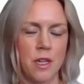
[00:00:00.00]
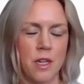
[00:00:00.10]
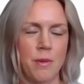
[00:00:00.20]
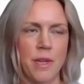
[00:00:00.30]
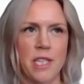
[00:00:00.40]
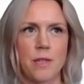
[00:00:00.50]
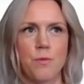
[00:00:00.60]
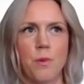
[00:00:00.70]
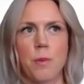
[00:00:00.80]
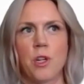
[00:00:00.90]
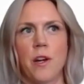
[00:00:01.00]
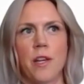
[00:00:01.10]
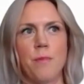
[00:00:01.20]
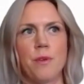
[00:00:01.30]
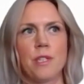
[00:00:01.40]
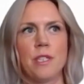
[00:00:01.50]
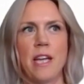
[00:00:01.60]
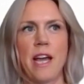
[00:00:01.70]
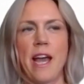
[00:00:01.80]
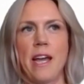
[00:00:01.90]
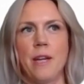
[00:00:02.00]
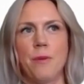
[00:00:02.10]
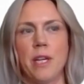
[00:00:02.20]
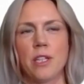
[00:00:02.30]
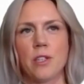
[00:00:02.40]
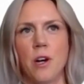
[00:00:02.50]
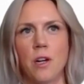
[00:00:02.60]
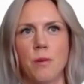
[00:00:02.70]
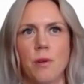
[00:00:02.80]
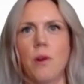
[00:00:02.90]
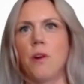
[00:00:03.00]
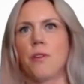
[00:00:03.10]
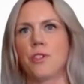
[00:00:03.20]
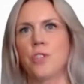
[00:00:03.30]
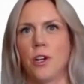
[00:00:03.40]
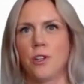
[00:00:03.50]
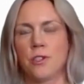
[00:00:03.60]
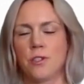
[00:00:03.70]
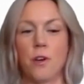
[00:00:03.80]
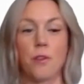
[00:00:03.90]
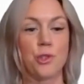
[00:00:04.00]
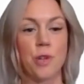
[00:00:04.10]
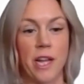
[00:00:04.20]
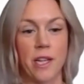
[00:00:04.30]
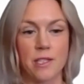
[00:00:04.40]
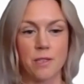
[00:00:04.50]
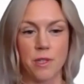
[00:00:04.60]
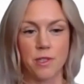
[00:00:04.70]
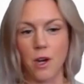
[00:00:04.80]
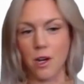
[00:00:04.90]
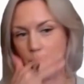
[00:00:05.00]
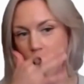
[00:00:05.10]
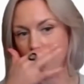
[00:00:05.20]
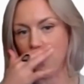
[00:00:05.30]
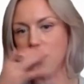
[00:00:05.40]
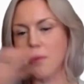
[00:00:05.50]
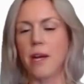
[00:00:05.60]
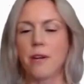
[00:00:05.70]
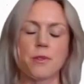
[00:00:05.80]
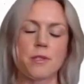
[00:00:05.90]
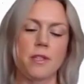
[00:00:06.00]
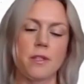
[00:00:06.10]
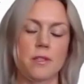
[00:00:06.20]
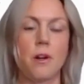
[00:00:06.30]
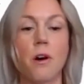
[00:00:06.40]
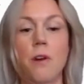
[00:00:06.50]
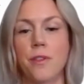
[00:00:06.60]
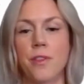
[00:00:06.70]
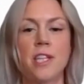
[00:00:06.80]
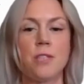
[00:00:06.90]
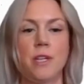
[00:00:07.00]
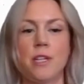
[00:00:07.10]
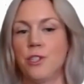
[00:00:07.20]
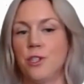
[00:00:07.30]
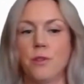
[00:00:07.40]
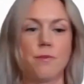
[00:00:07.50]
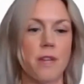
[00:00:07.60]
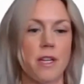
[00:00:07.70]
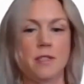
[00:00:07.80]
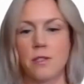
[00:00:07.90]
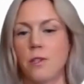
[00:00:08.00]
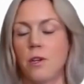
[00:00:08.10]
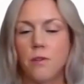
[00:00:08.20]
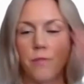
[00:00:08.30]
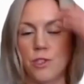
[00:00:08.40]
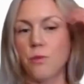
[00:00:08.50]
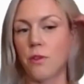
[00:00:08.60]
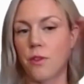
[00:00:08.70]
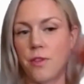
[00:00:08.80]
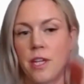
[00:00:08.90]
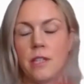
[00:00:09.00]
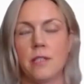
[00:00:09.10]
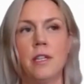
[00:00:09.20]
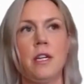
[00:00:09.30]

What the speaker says: Because what we're talking about today, we could talk about all the charges and all the drains, and we talk about all the micro skills and all the things we can do to fix and solve and do all the things.